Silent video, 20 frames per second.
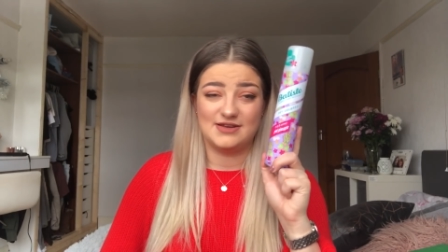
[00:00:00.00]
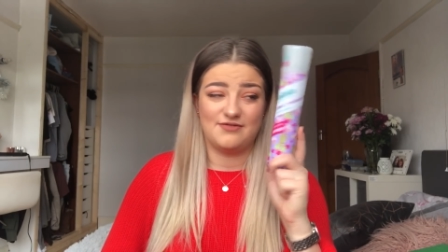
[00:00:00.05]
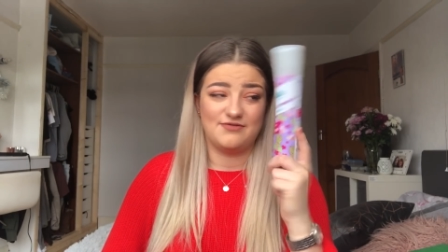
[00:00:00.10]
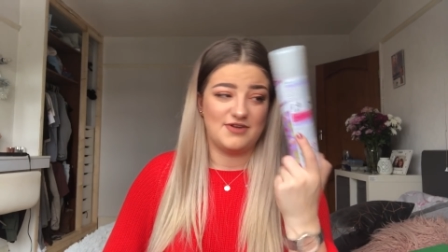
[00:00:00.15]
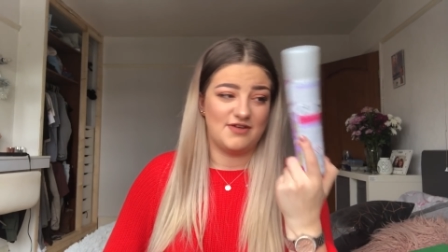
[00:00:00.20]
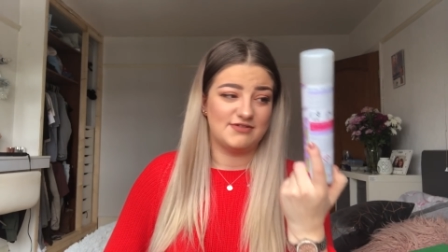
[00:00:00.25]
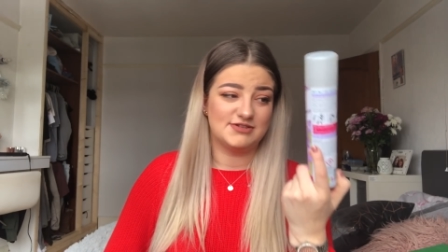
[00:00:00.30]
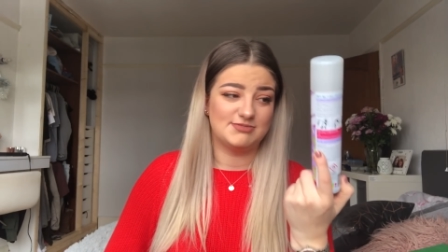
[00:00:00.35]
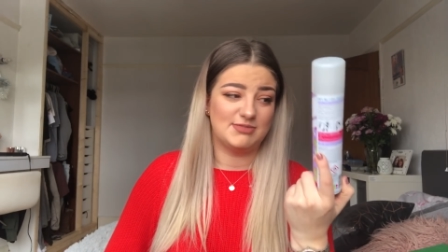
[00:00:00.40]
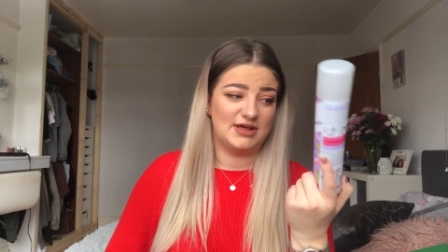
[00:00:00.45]
I've
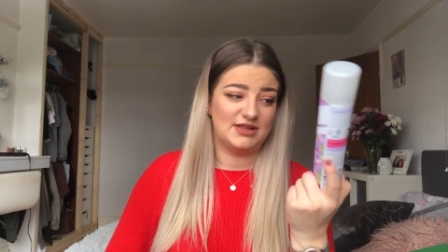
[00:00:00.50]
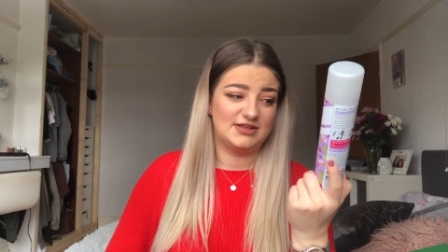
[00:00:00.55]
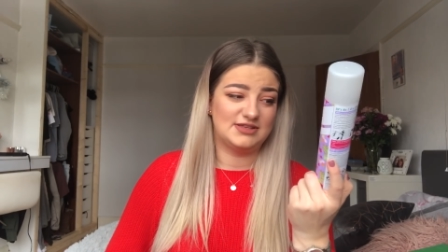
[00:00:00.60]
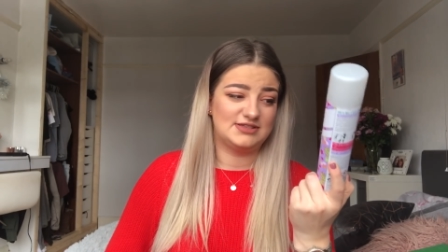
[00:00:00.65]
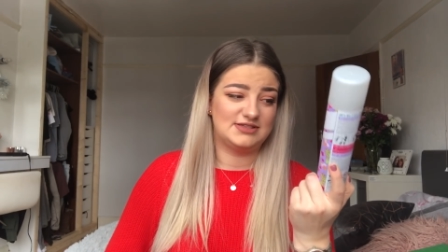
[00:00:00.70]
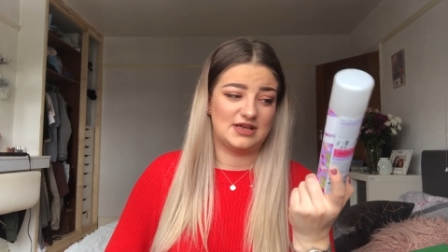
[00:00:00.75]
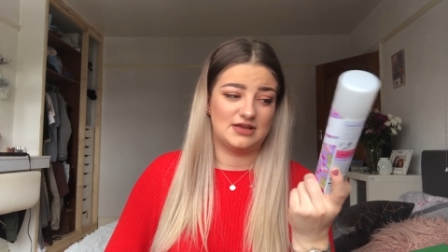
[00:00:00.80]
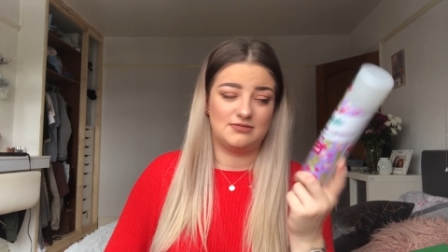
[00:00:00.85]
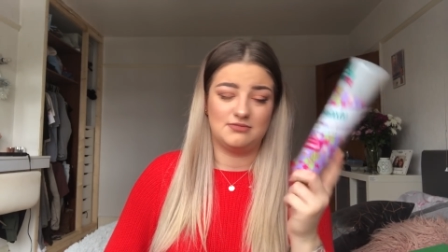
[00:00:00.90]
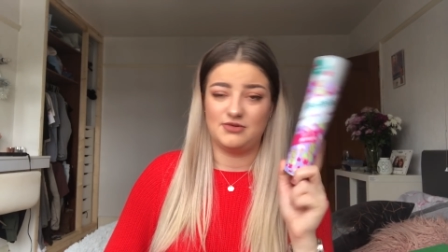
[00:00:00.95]
never smelled this
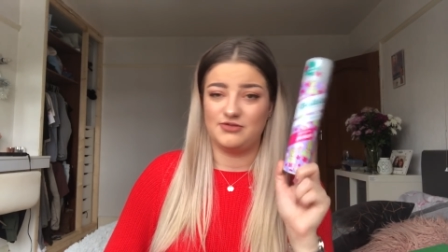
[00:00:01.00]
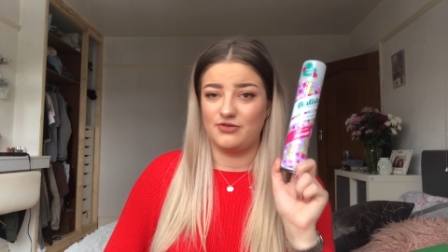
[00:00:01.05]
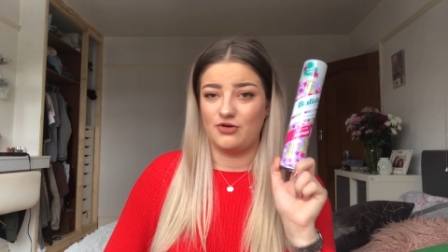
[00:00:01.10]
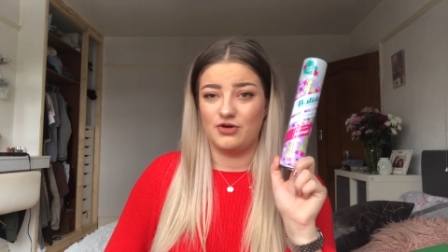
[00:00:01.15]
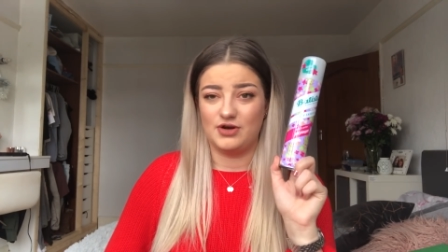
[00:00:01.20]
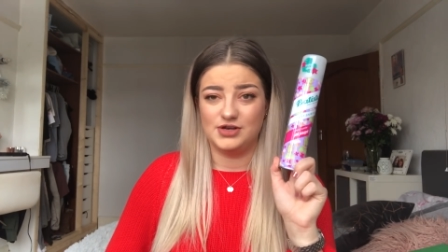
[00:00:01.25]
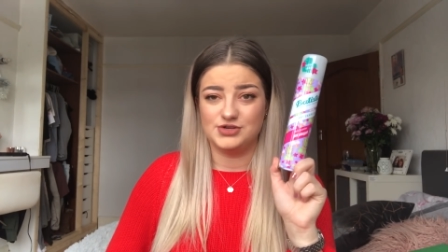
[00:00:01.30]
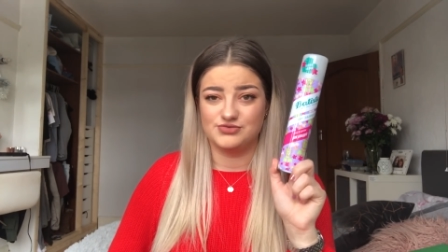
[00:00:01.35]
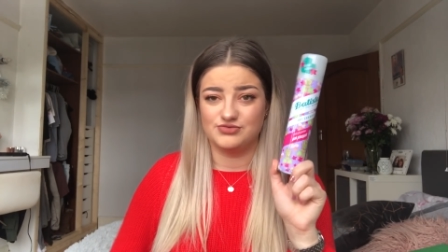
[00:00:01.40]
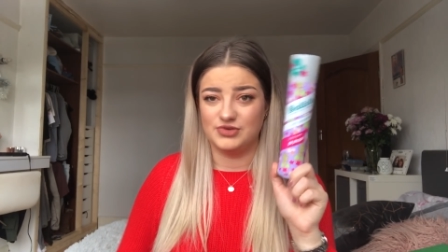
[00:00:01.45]
scent
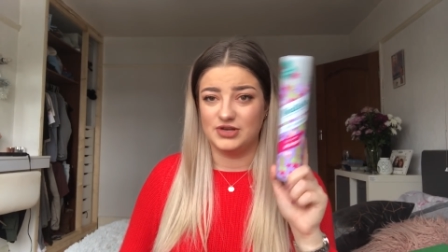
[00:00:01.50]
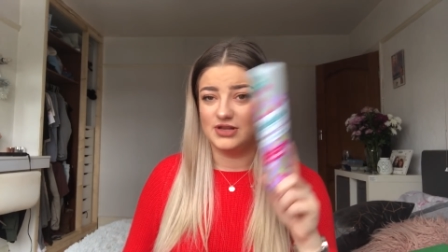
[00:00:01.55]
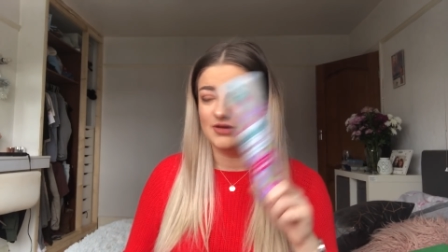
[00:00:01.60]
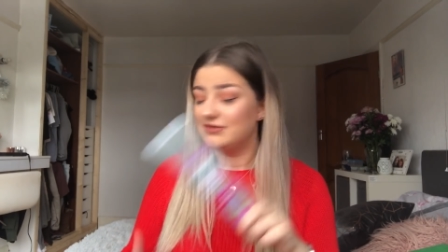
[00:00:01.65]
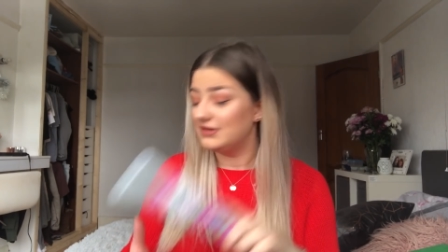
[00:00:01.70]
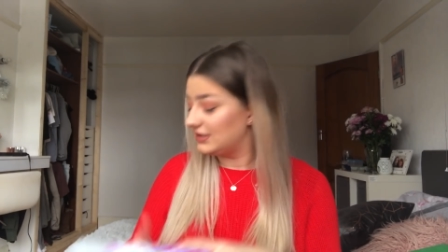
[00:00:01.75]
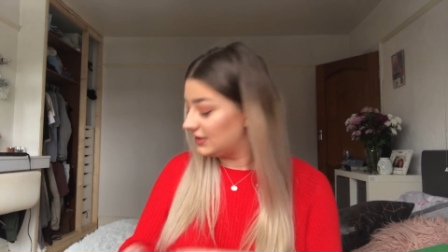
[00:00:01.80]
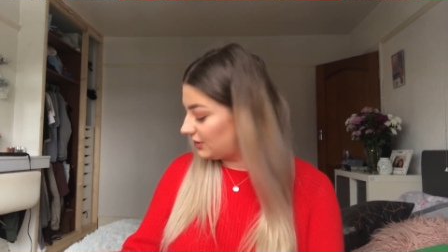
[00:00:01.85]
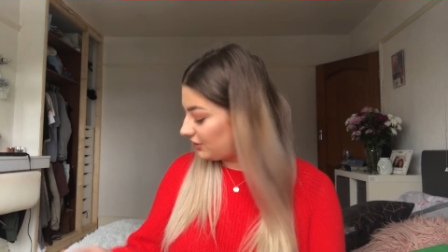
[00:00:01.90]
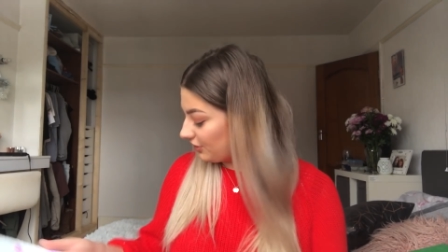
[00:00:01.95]
before, and it's really, really